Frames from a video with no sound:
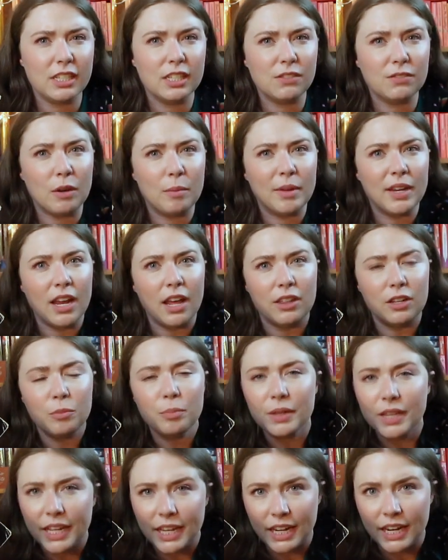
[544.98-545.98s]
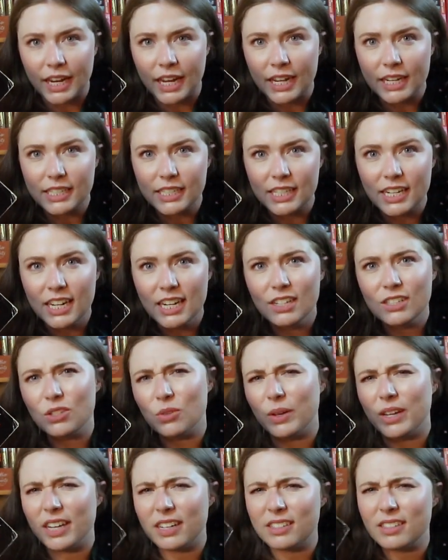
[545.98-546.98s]
is from another planet.
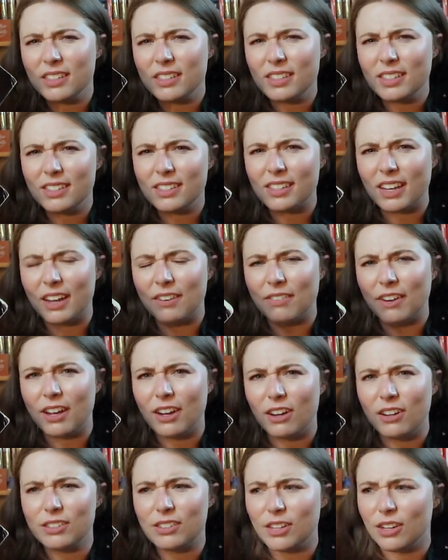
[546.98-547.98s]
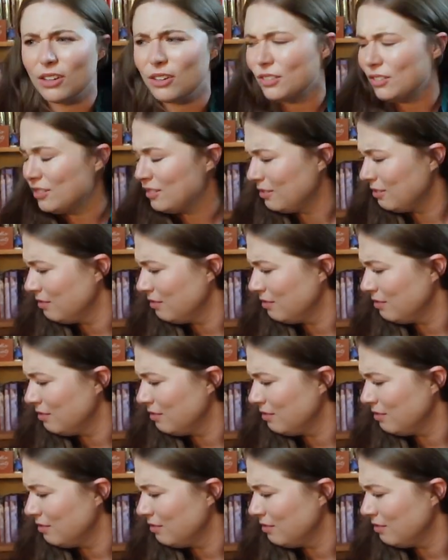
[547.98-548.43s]
So I guess this is sci-fi also.